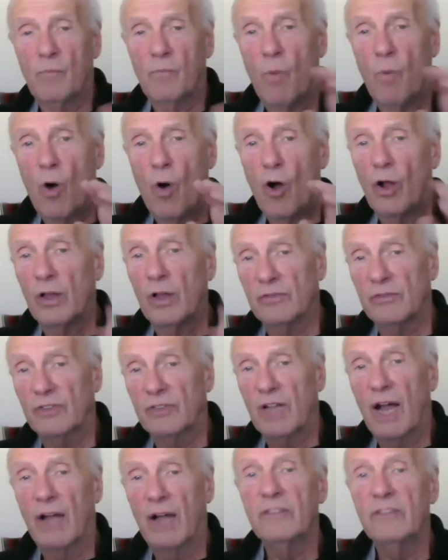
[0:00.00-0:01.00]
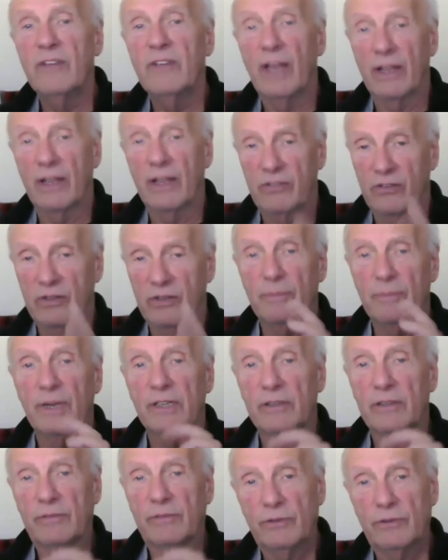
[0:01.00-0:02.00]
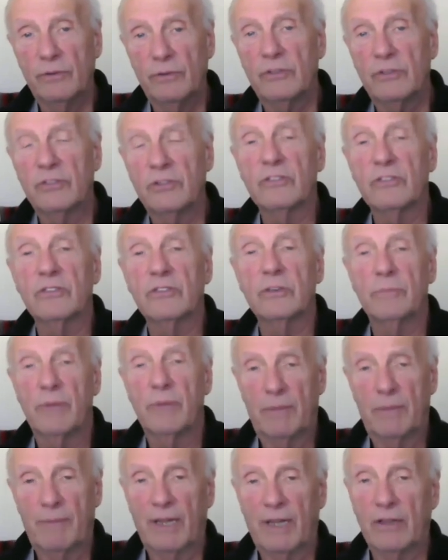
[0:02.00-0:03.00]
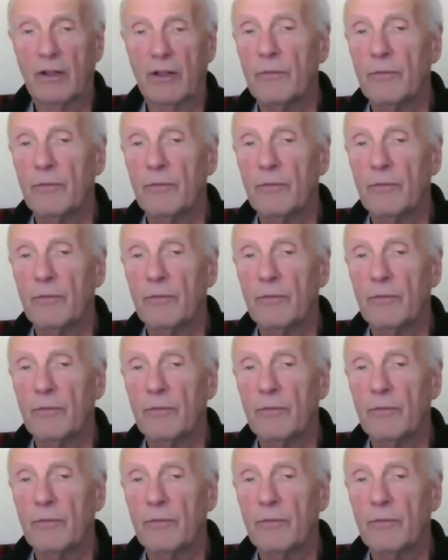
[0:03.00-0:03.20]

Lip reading: wall of context about the fluid system and about